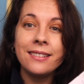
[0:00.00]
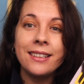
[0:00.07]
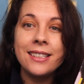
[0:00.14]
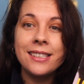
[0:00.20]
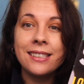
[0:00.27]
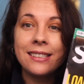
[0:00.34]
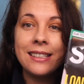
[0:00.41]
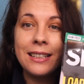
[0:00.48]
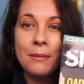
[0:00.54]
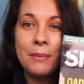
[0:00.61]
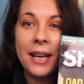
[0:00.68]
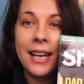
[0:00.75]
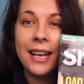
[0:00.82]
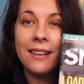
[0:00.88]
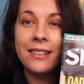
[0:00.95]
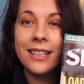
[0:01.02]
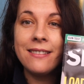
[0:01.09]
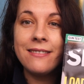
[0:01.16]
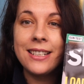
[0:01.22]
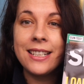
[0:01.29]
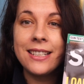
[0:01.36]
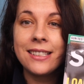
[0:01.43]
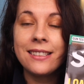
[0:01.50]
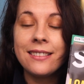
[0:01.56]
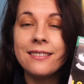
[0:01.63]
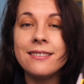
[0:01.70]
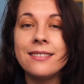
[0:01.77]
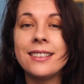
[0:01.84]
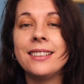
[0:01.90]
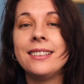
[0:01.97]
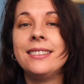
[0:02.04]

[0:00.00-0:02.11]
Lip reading: It's still about. Here it is, look.